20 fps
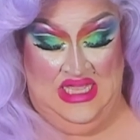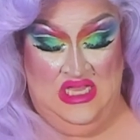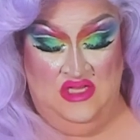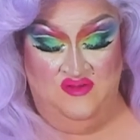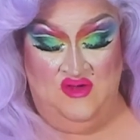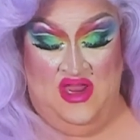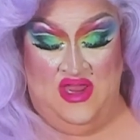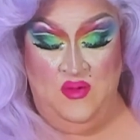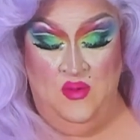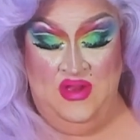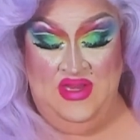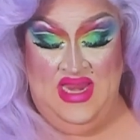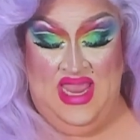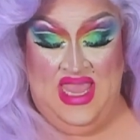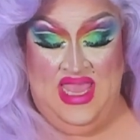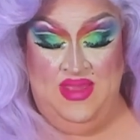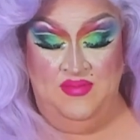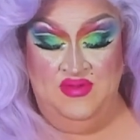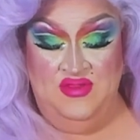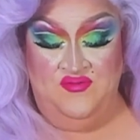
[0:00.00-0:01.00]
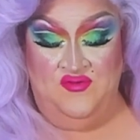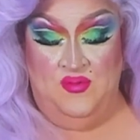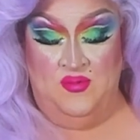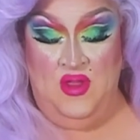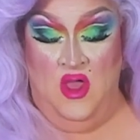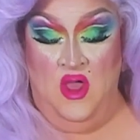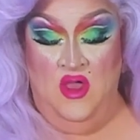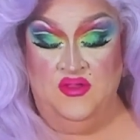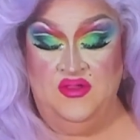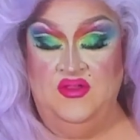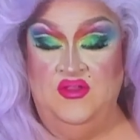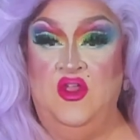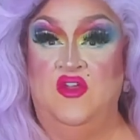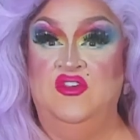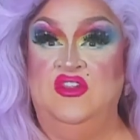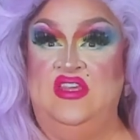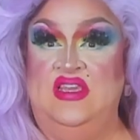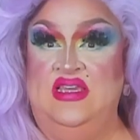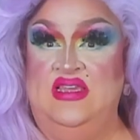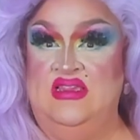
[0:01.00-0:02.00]
Drag queen names from All-Star
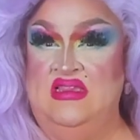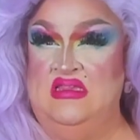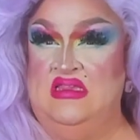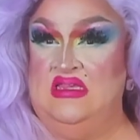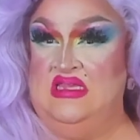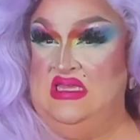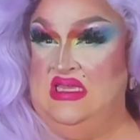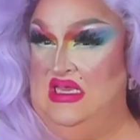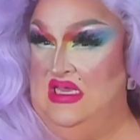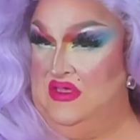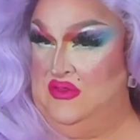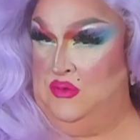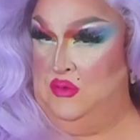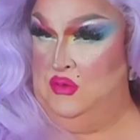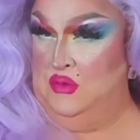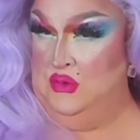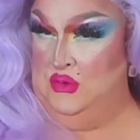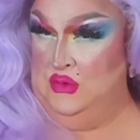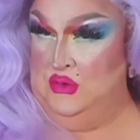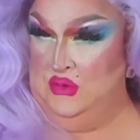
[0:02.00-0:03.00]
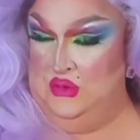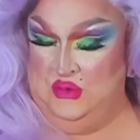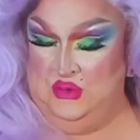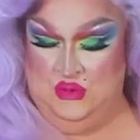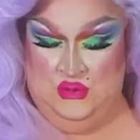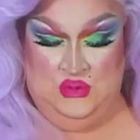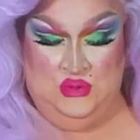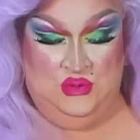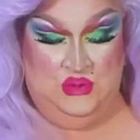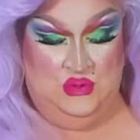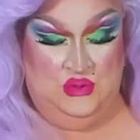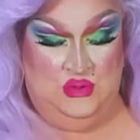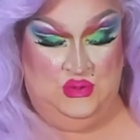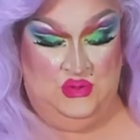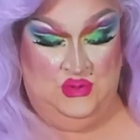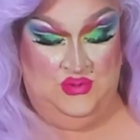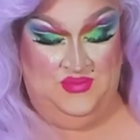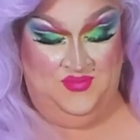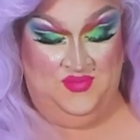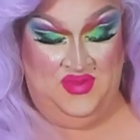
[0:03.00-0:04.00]
Season 6.
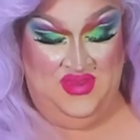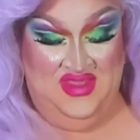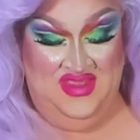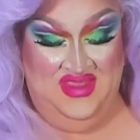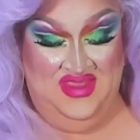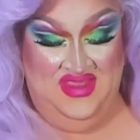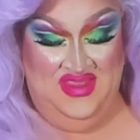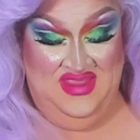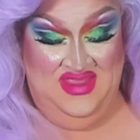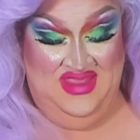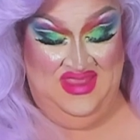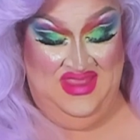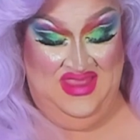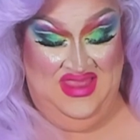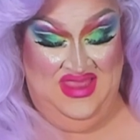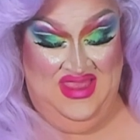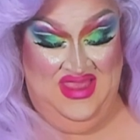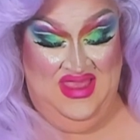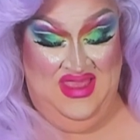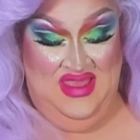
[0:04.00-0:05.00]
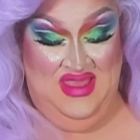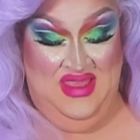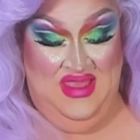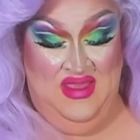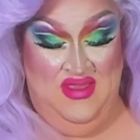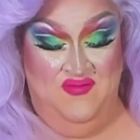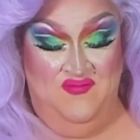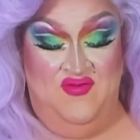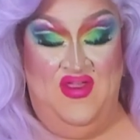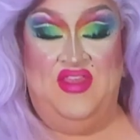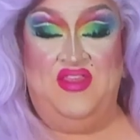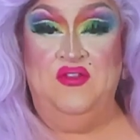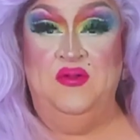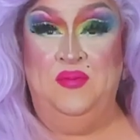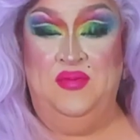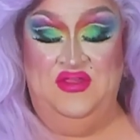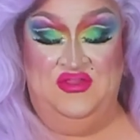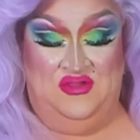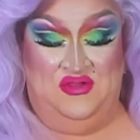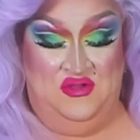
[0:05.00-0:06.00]
Ooh. Feathered
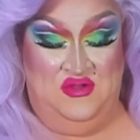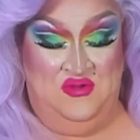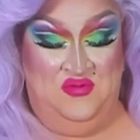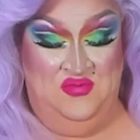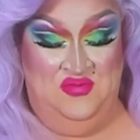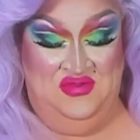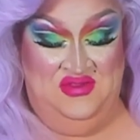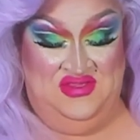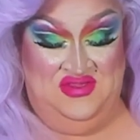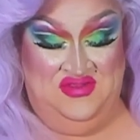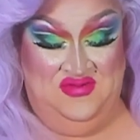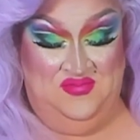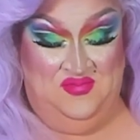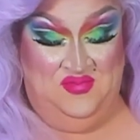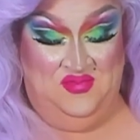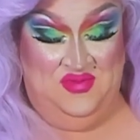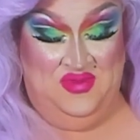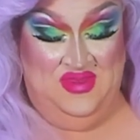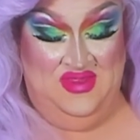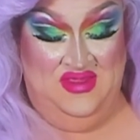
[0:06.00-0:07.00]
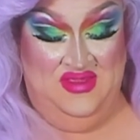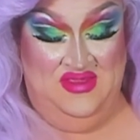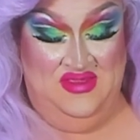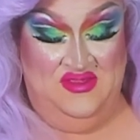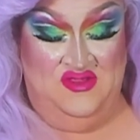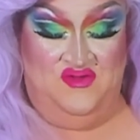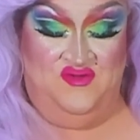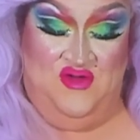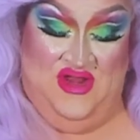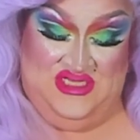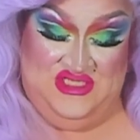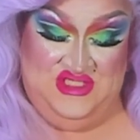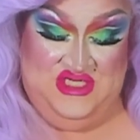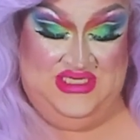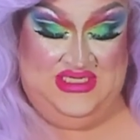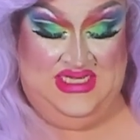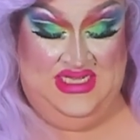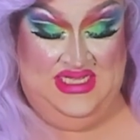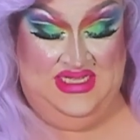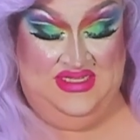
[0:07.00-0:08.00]
Bazooms. Stretchy
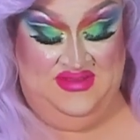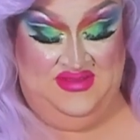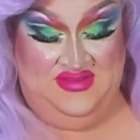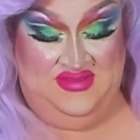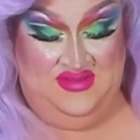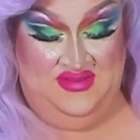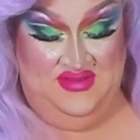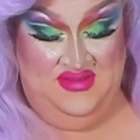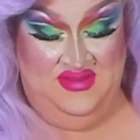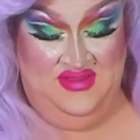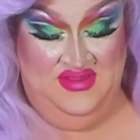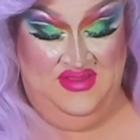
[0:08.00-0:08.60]
Tits.